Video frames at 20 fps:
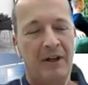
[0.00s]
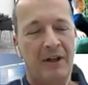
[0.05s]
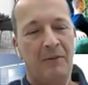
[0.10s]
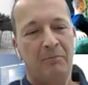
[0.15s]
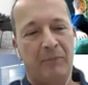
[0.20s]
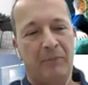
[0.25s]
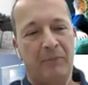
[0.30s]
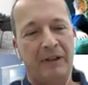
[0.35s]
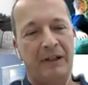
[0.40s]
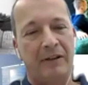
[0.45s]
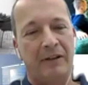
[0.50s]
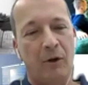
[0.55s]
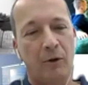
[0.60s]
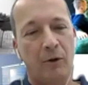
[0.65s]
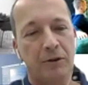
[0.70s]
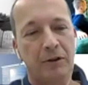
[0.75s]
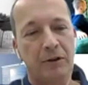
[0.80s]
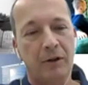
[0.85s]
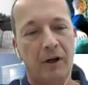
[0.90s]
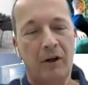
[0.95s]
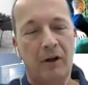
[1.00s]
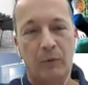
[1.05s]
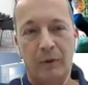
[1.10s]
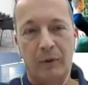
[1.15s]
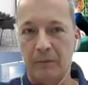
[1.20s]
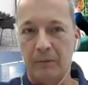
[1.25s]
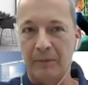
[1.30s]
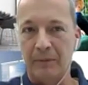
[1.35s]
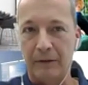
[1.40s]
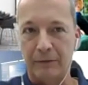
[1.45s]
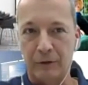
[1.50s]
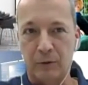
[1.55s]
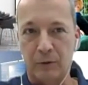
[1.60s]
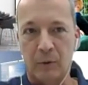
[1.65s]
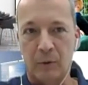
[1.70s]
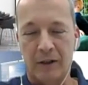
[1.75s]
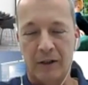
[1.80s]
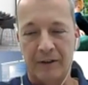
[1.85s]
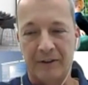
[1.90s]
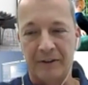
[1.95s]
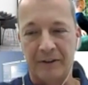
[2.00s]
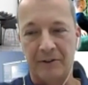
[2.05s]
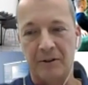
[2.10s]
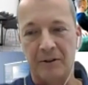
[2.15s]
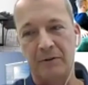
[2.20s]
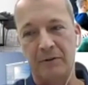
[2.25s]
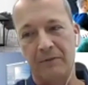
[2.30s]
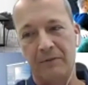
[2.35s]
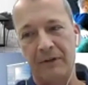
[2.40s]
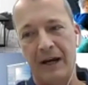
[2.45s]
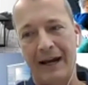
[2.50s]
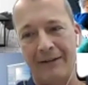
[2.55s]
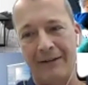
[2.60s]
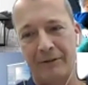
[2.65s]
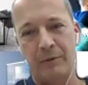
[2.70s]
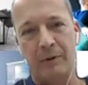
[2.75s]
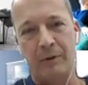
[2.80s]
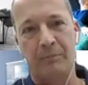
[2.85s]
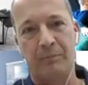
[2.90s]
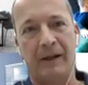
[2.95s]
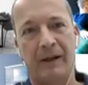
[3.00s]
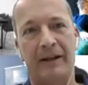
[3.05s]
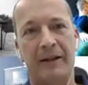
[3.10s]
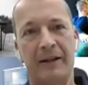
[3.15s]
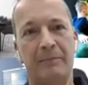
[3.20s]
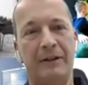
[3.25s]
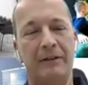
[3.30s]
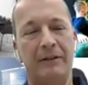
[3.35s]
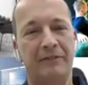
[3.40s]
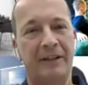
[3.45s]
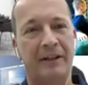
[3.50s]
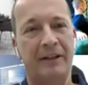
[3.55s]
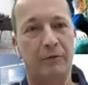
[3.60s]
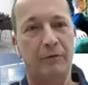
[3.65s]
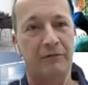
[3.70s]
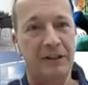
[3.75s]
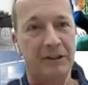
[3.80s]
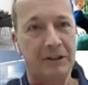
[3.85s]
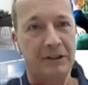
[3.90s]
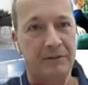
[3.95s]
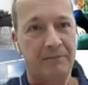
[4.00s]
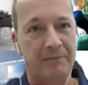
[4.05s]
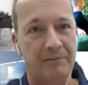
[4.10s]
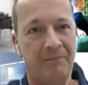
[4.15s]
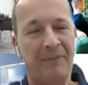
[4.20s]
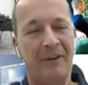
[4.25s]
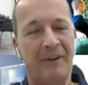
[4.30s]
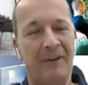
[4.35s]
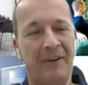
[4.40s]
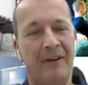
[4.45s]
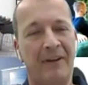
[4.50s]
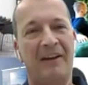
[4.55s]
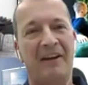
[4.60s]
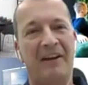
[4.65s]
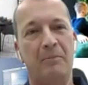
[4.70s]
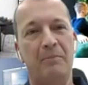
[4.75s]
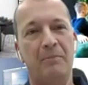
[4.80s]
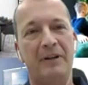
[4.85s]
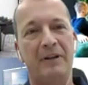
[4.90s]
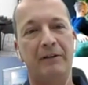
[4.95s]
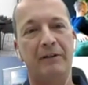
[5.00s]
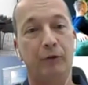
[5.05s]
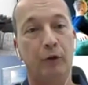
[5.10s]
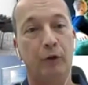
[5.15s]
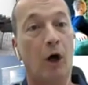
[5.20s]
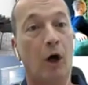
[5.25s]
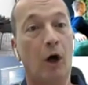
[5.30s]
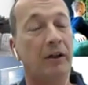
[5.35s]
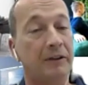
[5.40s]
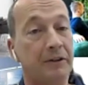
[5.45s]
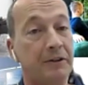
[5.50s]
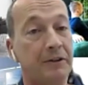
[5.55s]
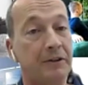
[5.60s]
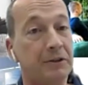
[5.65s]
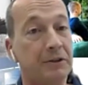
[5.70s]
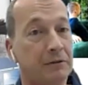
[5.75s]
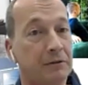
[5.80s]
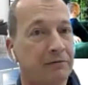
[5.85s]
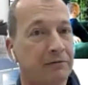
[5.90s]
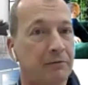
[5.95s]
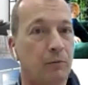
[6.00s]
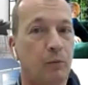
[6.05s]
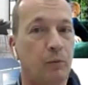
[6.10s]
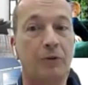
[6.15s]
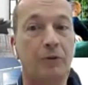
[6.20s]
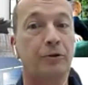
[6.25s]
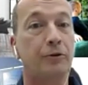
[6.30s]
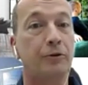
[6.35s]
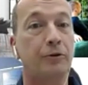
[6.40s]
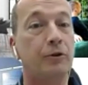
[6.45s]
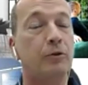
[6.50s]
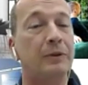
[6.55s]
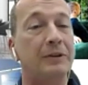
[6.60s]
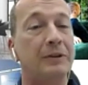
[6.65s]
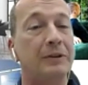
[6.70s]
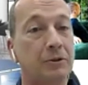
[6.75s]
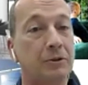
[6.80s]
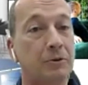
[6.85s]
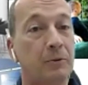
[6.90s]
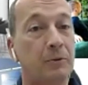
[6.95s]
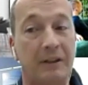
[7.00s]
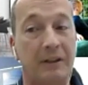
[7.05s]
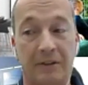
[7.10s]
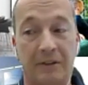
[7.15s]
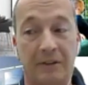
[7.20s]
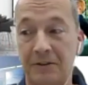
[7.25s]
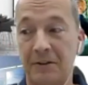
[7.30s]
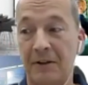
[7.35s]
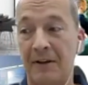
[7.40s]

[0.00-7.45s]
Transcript: But it goes along with a bit of quality. So you have to apply a bit of innovation and a bit of knowledge of what to do with screens.